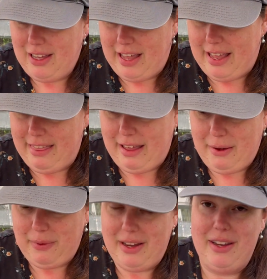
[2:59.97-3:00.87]
And
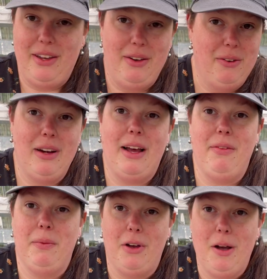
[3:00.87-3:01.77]
that way you don't have
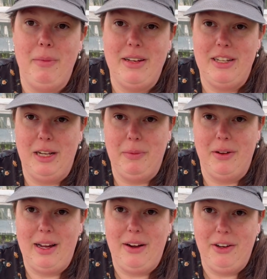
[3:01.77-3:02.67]
them commenting
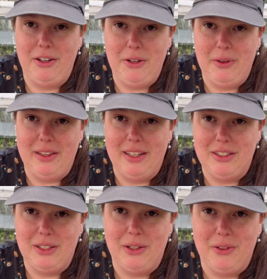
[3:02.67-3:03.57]
about how you're doing
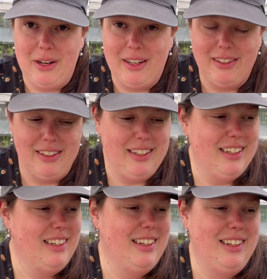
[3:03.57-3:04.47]
things incorrectly.
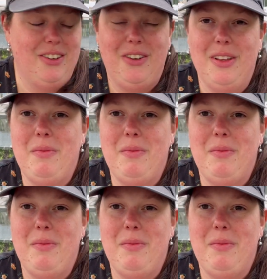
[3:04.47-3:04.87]
All that